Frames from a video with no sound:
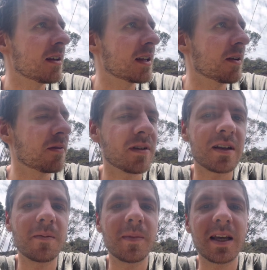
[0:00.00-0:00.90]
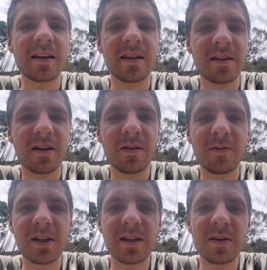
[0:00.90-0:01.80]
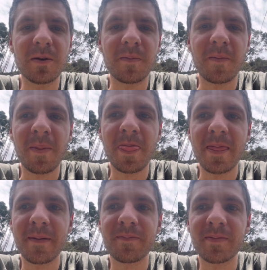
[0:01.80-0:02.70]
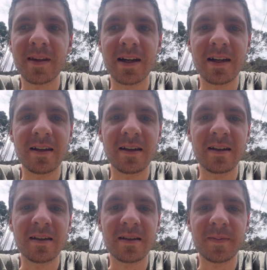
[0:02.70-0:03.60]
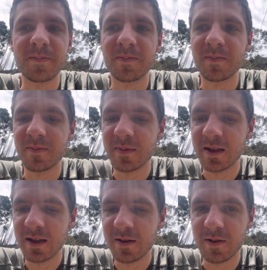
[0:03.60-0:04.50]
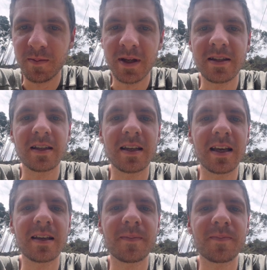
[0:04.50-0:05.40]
definitely make another video. And have an amazing day.